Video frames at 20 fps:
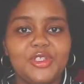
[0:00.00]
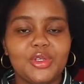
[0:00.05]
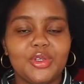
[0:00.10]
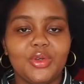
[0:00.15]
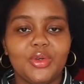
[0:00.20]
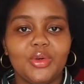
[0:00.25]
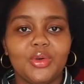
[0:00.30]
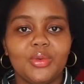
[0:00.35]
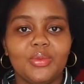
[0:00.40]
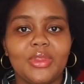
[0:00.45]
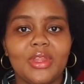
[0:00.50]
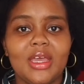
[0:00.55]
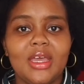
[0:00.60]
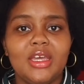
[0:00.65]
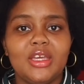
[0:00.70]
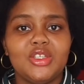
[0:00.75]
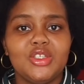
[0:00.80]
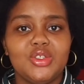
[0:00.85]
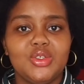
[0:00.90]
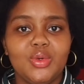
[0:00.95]
to know,
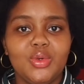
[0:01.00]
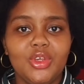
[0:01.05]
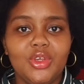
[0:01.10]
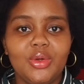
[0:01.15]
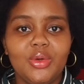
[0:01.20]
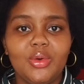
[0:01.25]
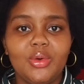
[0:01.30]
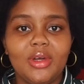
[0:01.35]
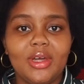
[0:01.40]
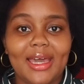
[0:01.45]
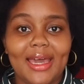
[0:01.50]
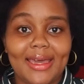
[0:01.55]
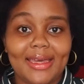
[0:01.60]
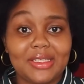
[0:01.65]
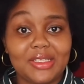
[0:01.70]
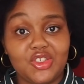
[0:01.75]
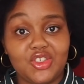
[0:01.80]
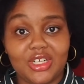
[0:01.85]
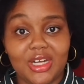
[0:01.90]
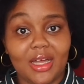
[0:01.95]
do you
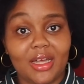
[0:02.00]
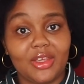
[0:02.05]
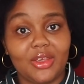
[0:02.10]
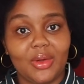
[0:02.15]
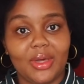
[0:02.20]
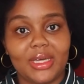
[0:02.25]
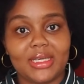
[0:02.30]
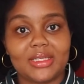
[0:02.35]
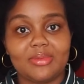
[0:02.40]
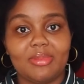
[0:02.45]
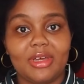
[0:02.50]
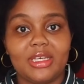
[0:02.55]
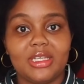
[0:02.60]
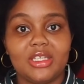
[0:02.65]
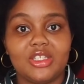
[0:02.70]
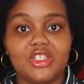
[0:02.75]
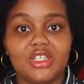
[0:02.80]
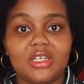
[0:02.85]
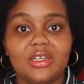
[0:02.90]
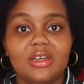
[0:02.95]
guys track your
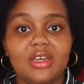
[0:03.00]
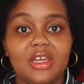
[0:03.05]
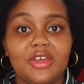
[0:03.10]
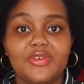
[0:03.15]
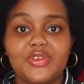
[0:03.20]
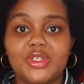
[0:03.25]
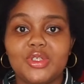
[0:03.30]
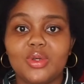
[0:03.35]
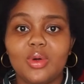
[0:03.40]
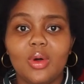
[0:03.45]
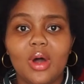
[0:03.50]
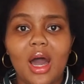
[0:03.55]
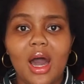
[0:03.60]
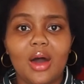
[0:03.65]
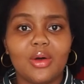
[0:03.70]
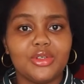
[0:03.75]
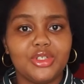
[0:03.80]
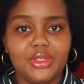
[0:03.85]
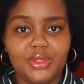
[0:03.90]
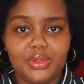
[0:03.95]
expenditure? If so,
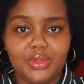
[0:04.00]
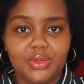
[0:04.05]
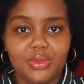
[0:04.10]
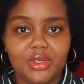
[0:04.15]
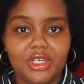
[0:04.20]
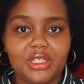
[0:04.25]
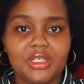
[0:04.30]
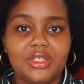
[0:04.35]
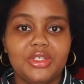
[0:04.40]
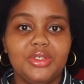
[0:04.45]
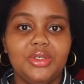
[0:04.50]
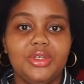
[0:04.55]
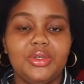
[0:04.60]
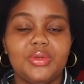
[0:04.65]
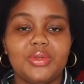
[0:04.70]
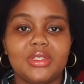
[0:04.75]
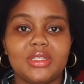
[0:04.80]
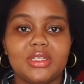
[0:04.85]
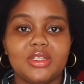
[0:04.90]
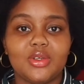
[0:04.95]
how do you do it? Do
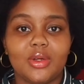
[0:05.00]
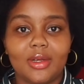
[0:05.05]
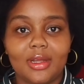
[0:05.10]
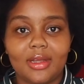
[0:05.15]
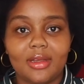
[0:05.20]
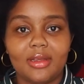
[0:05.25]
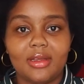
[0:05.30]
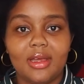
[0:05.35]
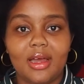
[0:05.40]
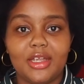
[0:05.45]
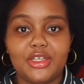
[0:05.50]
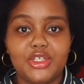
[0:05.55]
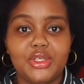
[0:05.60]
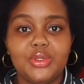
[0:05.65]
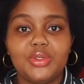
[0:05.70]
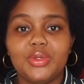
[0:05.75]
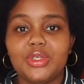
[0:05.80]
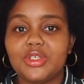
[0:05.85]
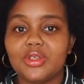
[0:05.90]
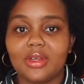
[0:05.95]
you do it
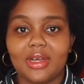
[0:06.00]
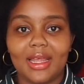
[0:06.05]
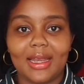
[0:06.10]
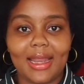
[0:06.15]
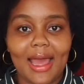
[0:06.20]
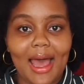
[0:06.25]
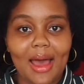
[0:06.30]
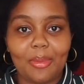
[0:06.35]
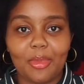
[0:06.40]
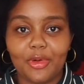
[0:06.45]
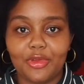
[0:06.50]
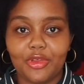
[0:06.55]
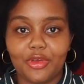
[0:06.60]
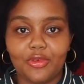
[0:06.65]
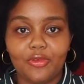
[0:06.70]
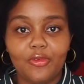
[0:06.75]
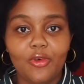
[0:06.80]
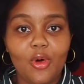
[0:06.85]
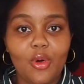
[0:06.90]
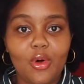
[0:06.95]
on an app on
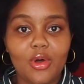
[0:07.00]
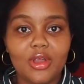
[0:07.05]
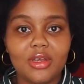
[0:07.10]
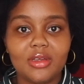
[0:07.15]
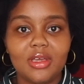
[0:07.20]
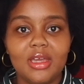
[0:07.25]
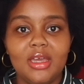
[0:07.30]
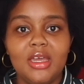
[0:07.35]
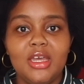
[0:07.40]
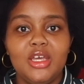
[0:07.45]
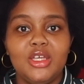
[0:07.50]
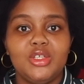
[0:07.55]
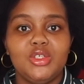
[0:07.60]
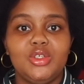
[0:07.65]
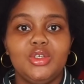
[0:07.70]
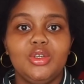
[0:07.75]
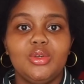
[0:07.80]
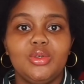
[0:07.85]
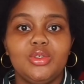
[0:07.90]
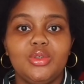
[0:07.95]
your phone?
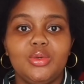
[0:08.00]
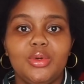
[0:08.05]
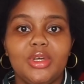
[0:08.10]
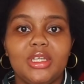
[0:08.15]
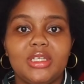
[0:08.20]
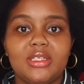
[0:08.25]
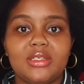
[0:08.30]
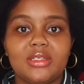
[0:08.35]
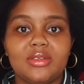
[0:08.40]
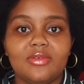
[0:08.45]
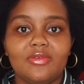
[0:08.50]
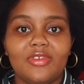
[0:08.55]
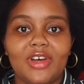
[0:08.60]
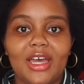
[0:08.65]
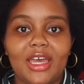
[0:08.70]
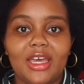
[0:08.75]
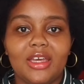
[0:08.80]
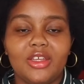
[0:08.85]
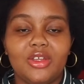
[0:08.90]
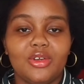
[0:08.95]
Do you do it
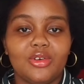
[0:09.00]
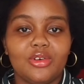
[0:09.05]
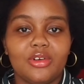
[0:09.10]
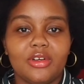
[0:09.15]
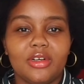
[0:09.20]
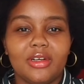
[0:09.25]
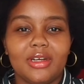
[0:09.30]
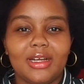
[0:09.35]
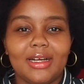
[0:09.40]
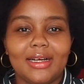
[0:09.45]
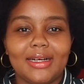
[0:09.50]
via your